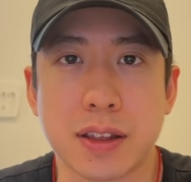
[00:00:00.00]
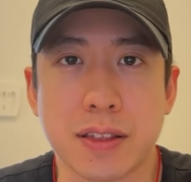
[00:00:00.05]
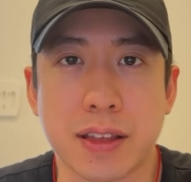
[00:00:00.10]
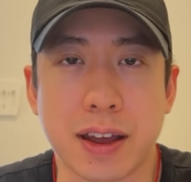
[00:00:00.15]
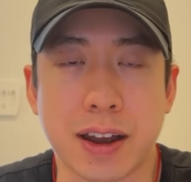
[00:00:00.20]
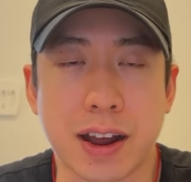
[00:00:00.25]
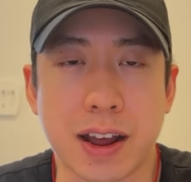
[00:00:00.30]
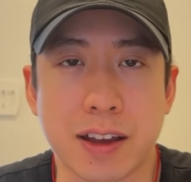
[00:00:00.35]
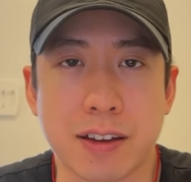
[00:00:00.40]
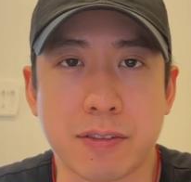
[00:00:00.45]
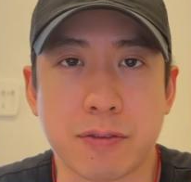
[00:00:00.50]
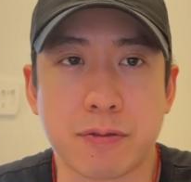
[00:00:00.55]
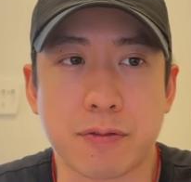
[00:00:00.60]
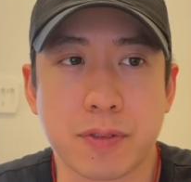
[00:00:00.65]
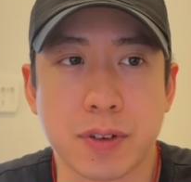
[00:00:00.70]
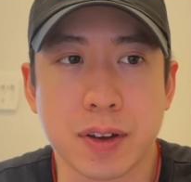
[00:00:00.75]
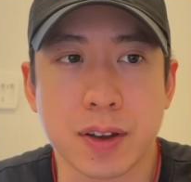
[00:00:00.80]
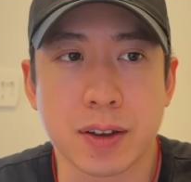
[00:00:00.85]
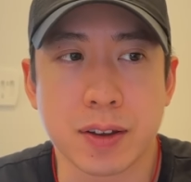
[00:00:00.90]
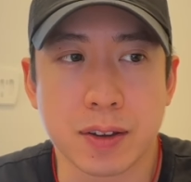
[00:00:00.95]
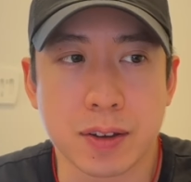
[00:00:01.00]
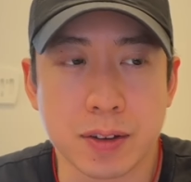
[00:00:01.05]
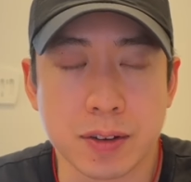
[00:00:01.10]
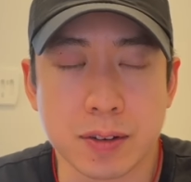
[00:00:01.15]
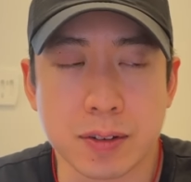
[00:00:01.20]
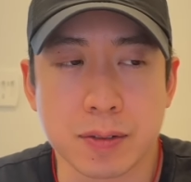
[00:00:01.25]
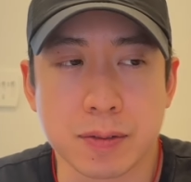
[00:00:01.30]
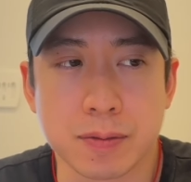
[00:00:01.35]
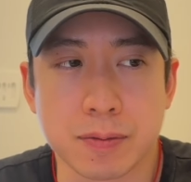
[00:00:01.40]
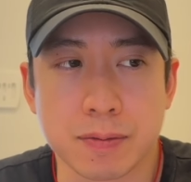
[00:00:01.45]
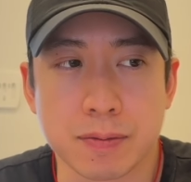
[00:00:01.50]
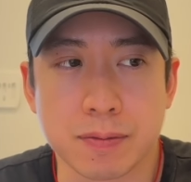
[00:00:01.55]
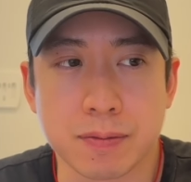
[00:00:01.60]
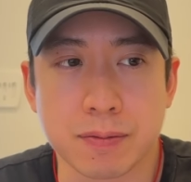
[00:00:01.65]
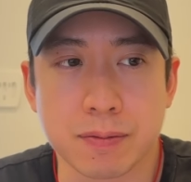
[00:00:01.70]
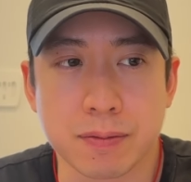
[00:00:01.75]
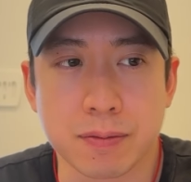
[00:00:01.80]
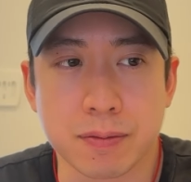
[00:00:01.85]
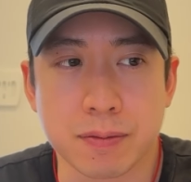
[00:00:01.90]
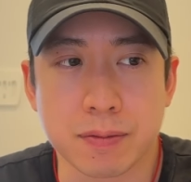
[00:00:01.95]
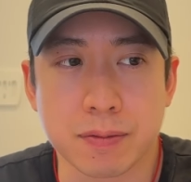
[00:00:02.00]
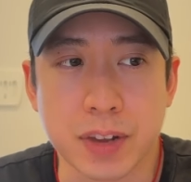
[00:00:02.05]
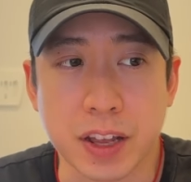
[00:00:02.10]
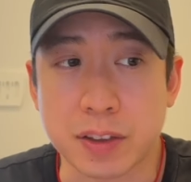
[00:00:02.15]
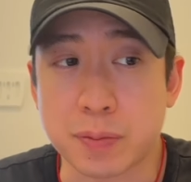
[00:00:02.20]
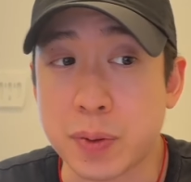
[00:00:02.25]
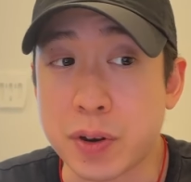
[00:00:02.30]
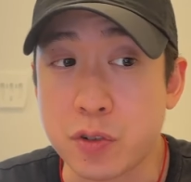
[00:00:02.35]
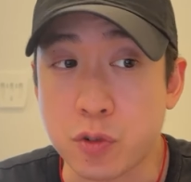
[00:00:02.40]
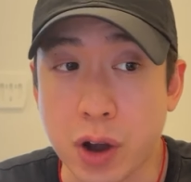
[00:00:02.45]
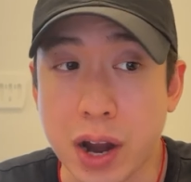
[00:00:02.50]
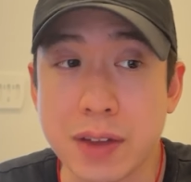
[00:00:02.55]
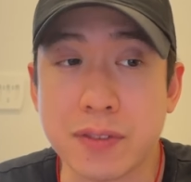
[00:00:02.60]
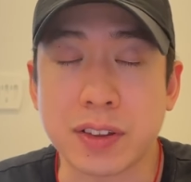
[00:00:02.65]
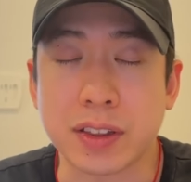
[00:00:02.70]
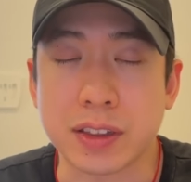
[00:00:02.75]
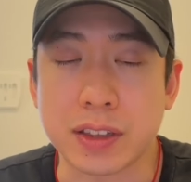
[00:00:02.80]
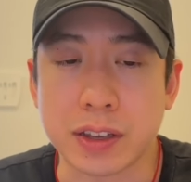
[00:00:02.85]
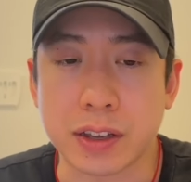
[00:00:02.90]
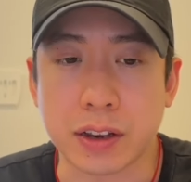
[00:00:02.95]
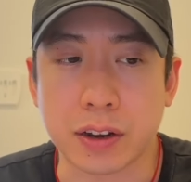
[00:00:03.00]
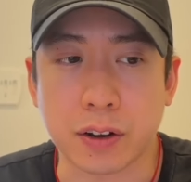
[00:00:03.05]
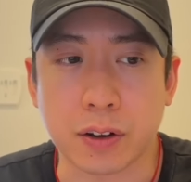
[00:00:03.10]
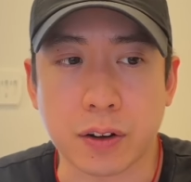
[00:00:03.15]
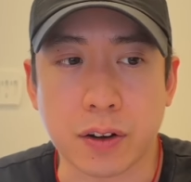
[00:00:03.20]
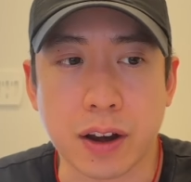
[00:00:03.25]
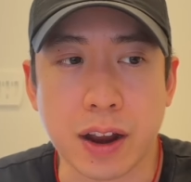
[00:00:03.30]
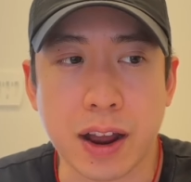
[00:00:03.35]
that's been driving the year